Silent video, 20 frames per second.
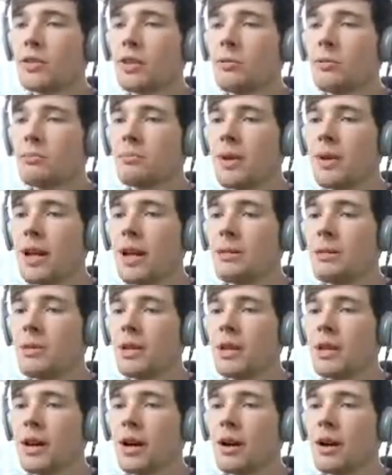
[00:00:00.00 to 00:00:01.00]
So
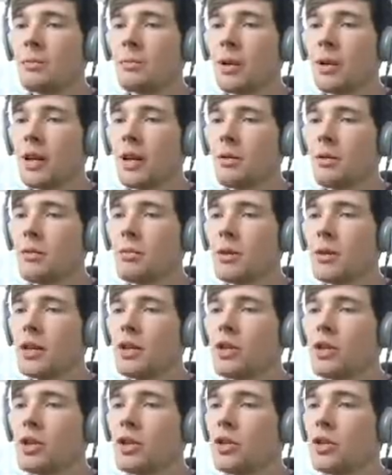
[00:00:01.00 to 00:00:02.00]
maybe up here will
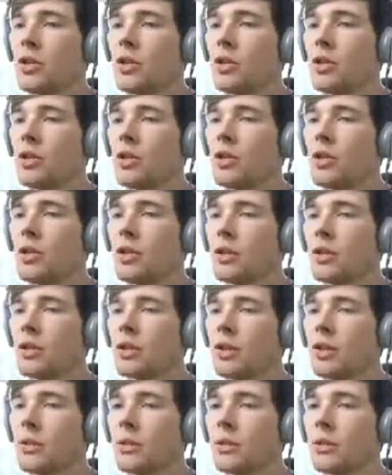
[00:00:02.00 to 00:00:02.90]
be good.